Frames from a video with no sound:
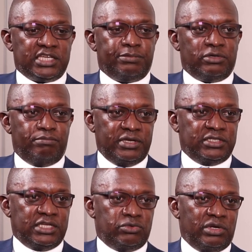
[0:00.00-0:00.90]
export
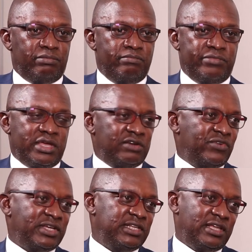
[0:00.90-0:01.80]
business will be
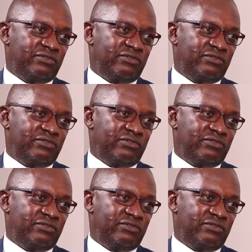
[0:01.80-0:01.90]
adversely